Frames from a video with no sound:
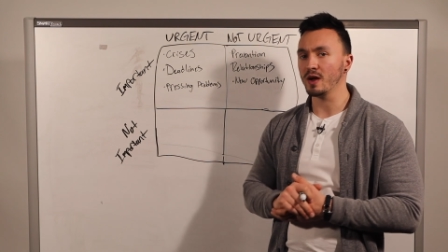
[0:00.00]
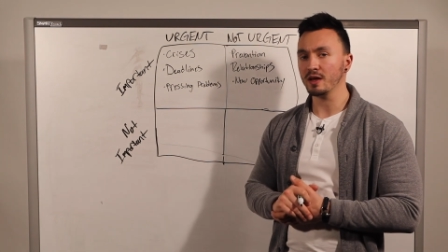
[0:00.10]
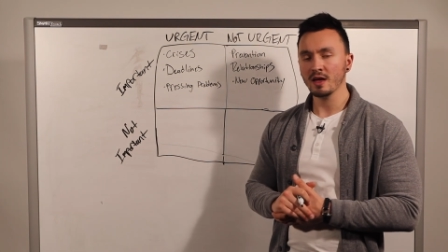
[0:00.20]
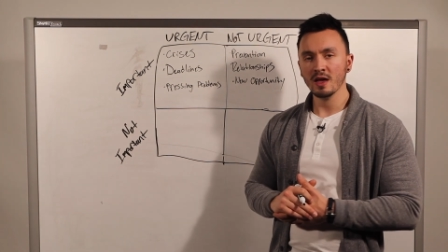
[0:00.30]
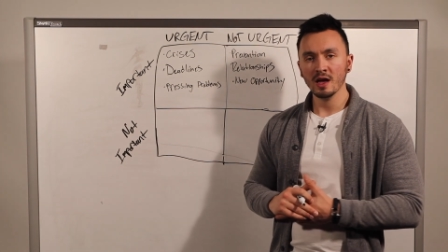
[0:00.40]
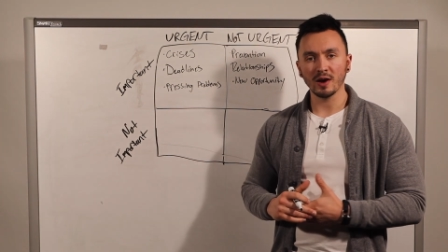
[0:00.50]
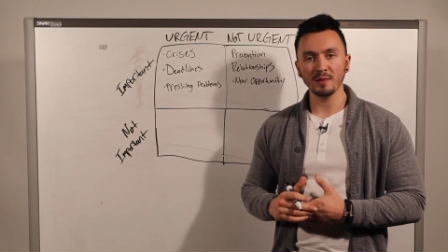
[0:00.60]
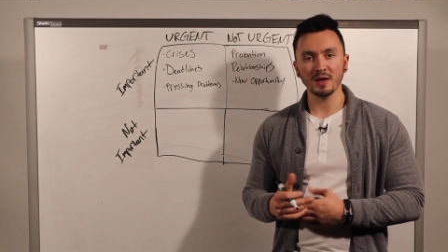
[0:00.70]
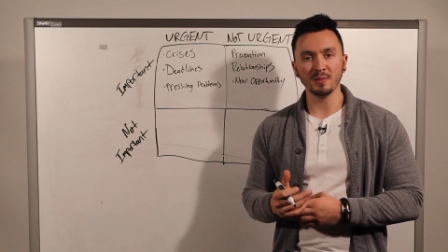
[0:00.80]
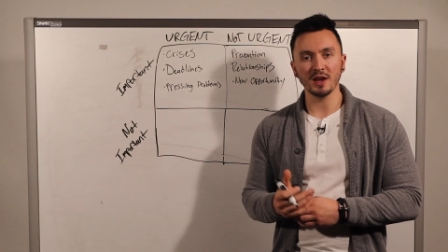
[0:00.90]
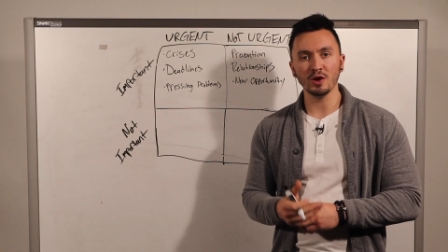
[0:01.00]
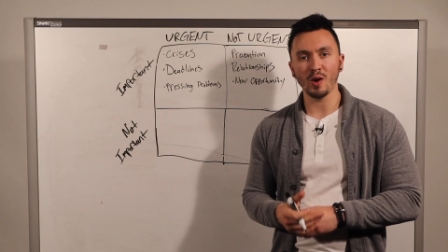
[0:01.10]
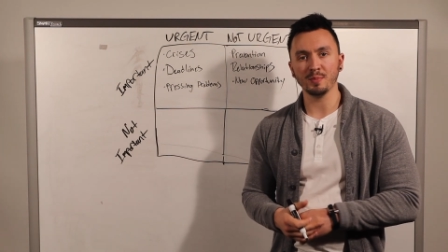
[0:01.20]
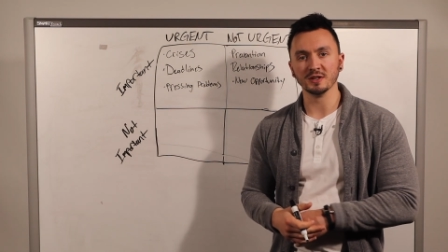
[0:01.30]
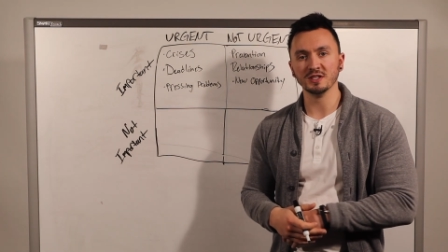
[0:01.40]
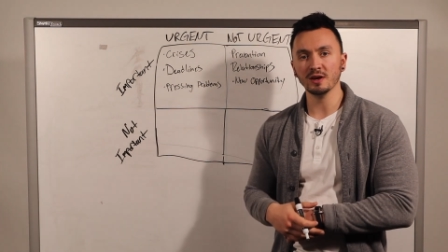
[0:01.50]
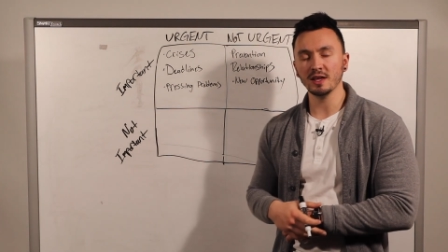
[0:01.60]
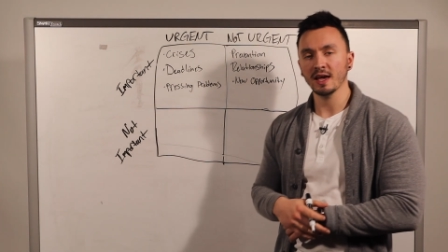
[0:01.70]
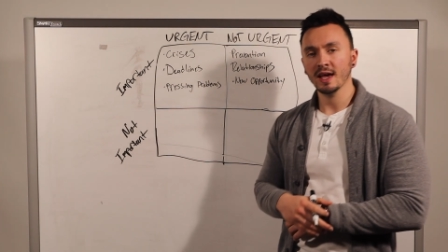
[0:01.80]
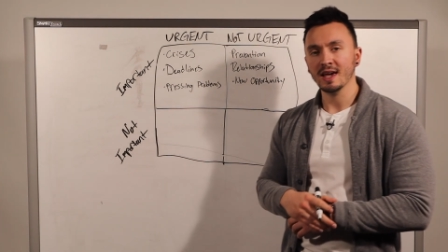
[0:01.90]
Well, what I mean by new
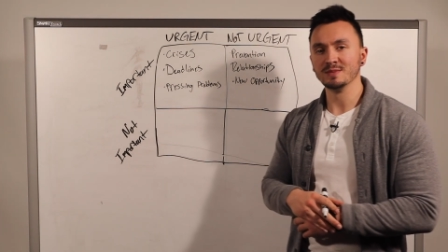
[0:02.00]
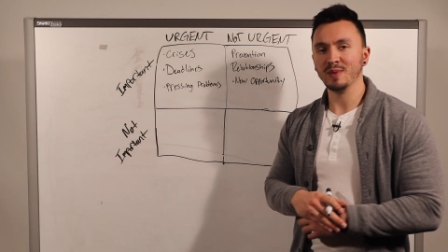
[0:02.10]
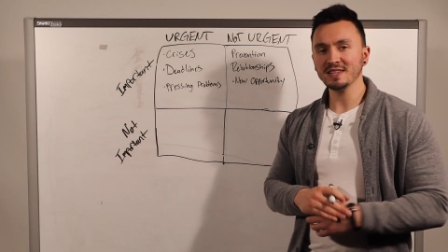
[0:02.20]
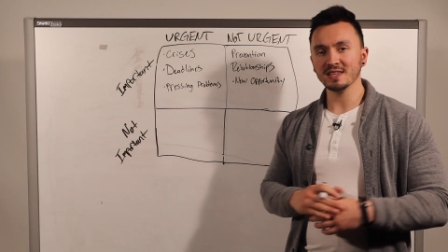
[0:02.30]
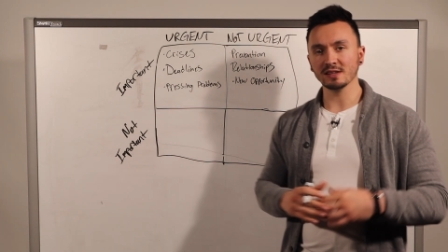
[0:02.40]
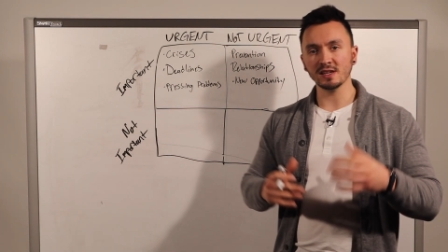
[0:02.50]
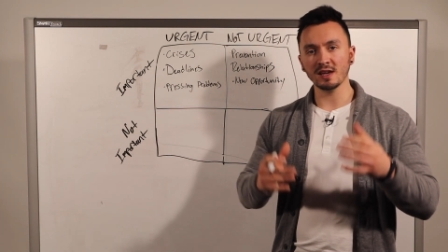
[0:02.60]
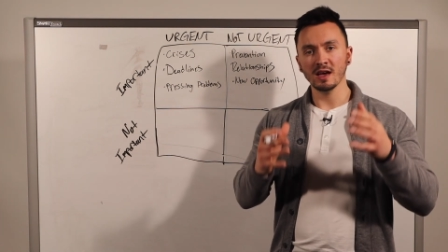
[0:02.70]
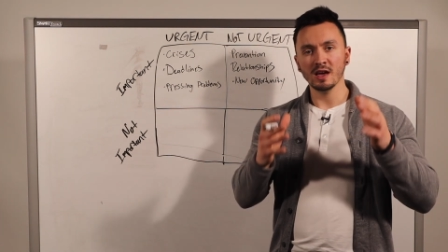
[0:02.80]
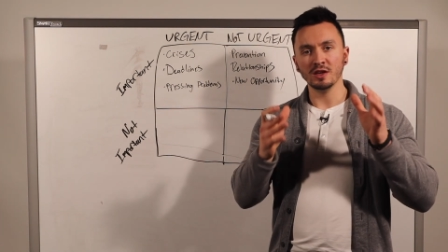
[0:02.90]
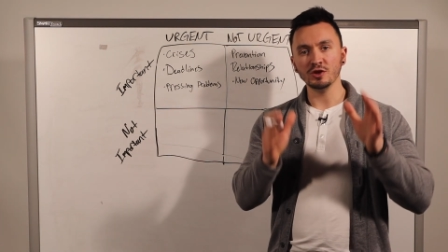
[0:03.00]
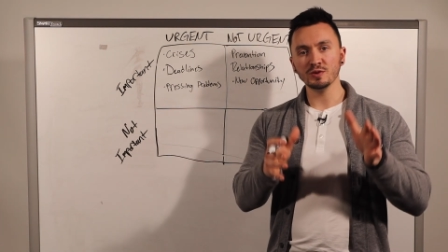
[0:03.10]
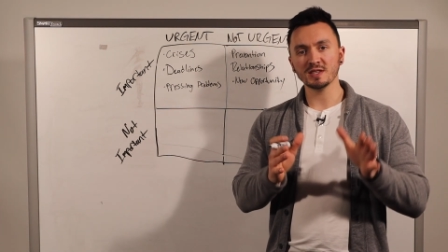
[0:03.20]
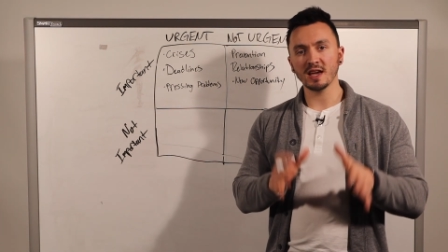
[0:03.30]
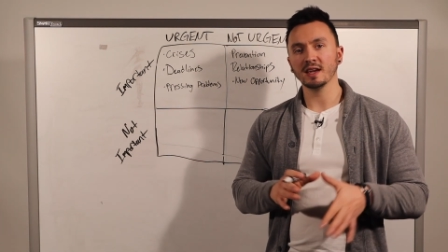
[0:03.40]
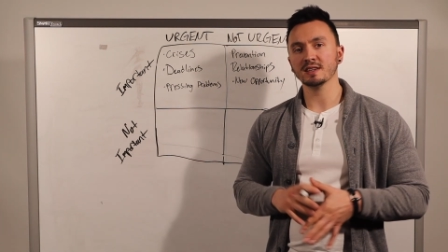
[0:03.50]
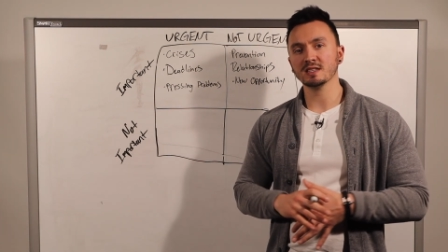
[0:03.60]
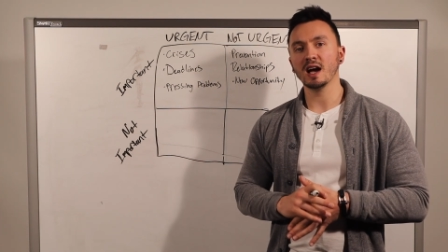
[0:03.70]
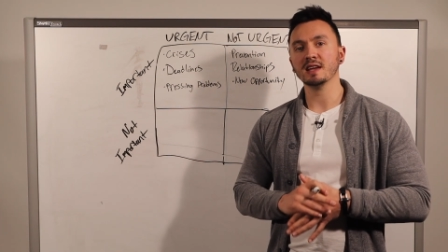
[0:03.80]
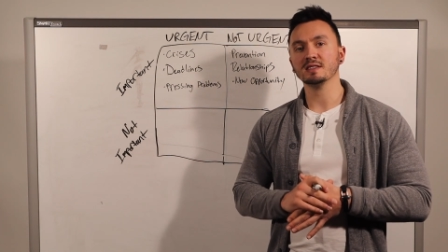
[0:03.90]
opportunity is basically you setting
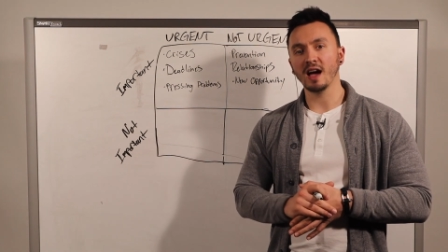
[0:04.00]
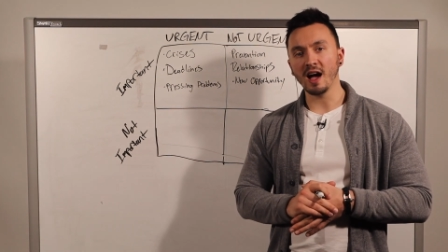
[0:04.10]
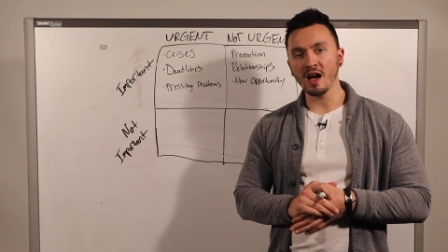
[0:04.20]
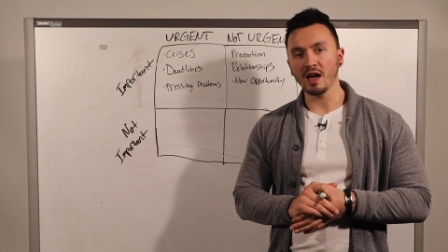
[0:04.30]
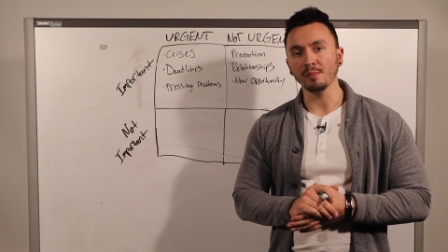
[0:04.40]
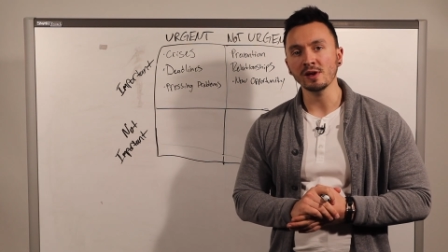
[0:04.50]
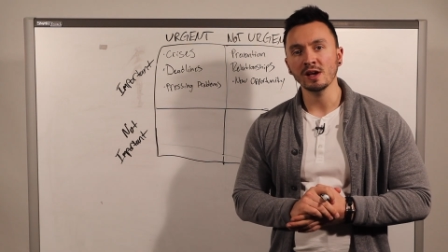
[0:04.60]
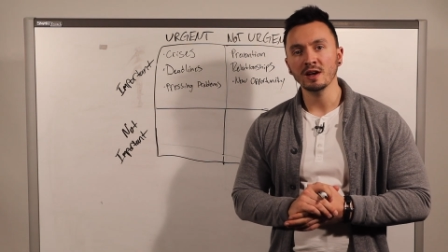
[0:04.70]
aside time